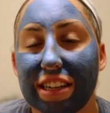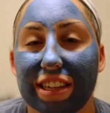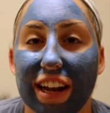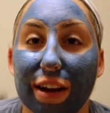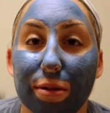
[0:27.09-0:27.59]

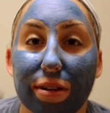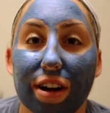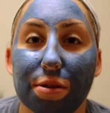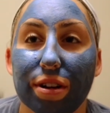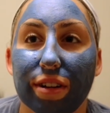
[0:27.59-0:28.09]
today we're
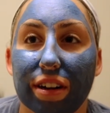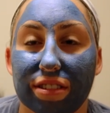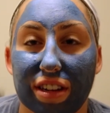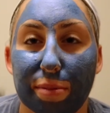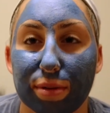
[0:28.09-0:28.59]
going around
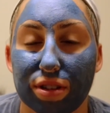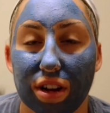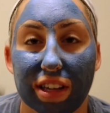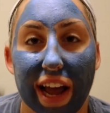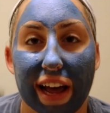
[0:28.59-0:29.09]
Cypress
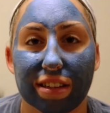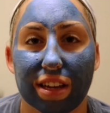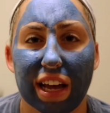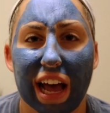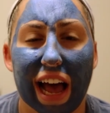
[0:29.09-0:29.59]
Hall to ask,
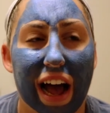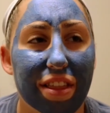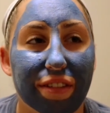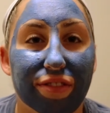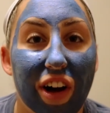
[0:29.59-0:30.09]

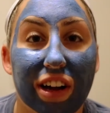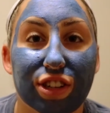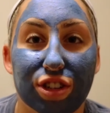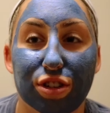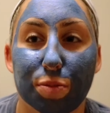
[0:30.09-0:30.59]
how the fuck
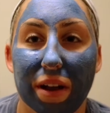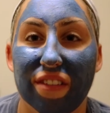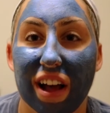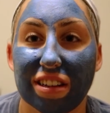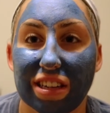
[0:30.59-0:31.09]
do you spend
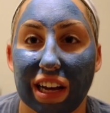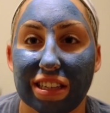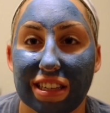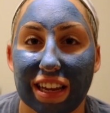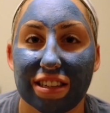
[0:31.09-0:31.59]

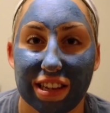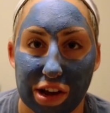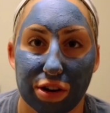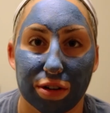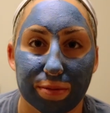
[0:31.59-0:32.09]
Valentine's Day
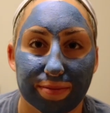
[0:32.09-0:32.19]
single?